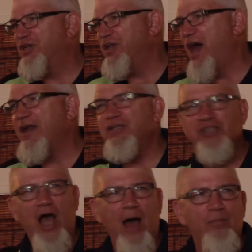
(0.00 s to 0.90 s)
not a
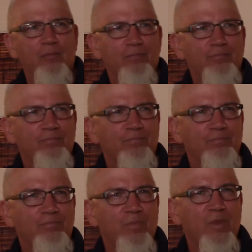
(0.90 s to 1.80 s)
job.
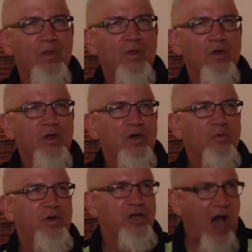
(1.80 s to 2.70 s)

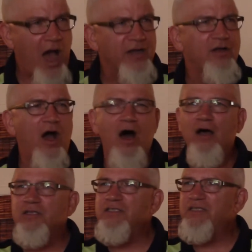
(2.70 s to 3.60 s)
When God
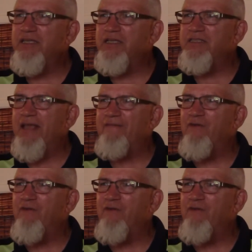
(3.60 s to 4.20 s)
calls, it is a